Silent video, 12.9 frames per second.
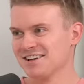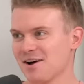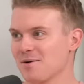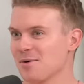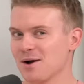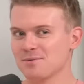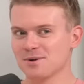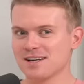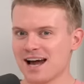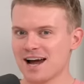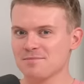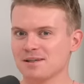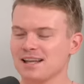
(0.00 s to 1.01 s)
No, I wouldn't.
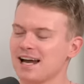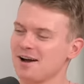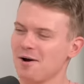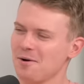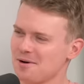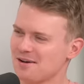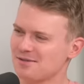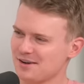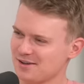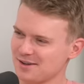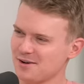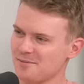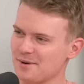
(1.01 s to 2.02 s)
Yeah, I would. I'd be like, "Oh, I've if they
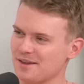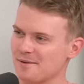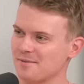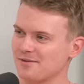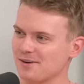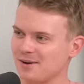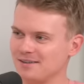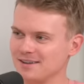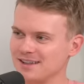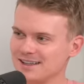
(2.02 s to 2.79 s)
went, oh, my name's